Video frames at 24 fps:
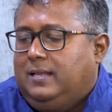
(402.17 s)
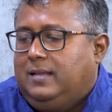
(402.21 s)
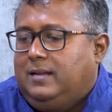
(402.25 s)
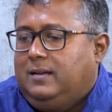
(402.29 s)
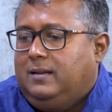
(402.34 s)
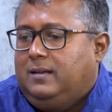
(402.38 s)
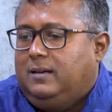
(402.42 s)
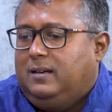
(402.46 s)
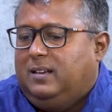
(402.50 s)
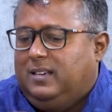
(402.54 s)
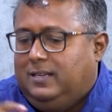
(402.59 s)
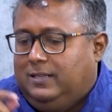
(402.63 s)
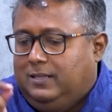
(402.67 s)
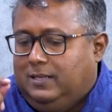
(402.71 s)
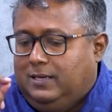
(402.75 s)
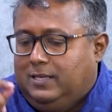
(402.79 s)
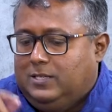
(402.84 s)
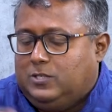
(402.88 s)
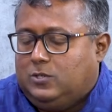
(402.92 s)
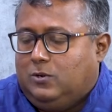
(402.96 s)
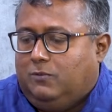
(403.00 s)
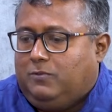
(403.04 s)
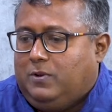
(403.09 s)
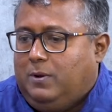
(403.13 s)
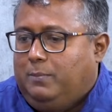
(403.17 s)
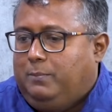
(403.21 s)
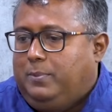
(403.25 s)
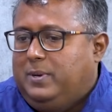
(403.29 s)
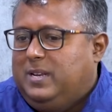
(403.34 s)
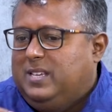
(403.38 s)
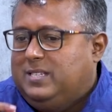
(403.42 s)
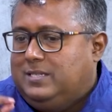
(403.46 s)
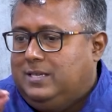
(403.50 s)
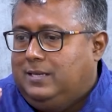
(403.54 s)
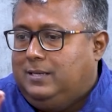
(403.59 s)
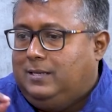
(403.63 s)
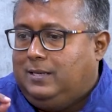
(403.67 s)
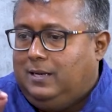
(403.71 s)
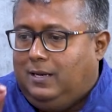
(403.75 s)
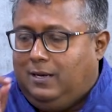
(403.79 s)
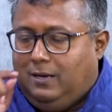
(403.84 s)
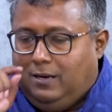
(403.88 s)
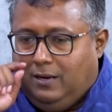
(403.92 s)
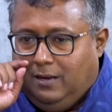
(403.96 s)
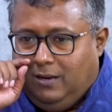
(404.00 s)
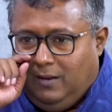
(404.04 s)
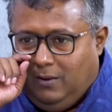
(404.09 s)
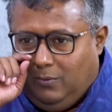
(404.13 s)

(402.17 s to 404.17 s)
then in the list of companies, Intel